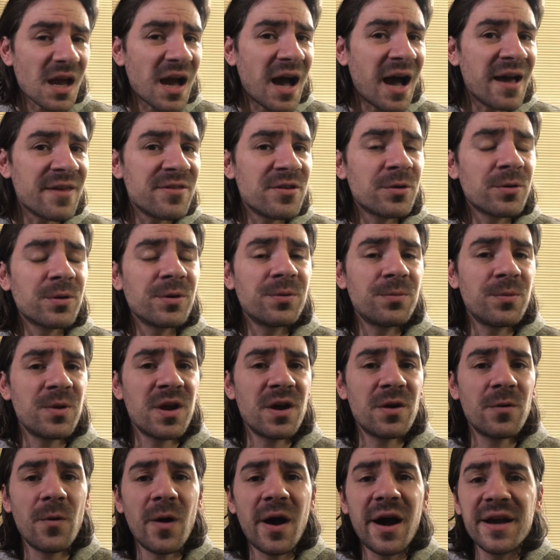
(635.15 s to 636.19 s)
either
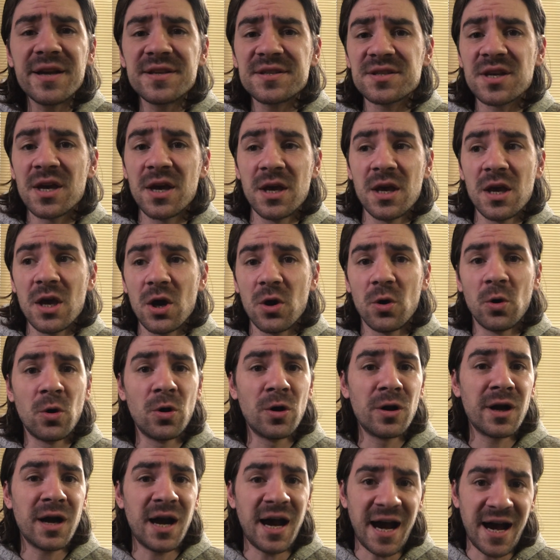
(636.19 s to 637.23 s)
career-wise
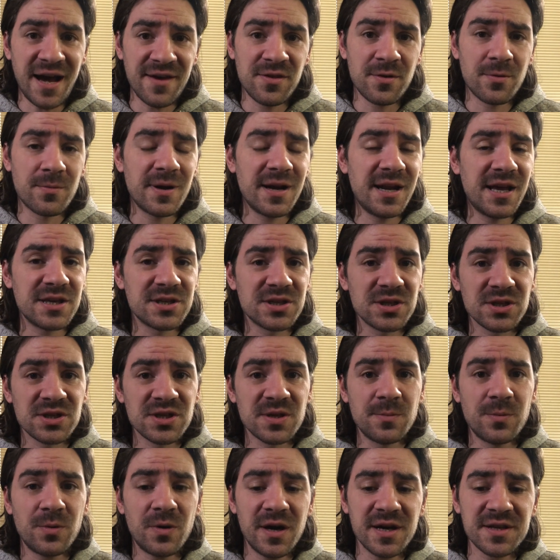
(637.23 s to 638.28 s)
or either
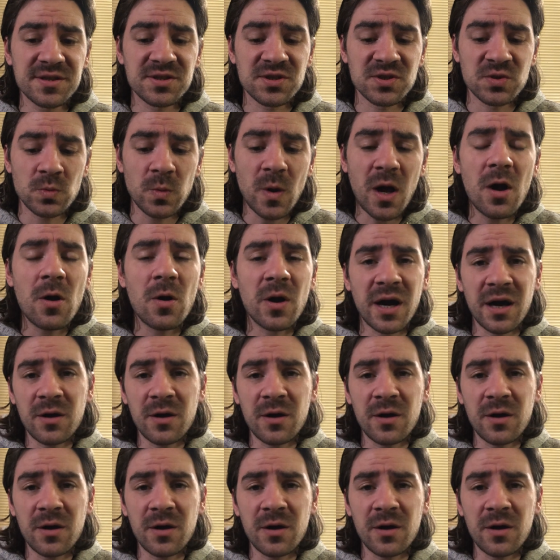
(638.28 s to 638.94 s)
relationship-wise as well.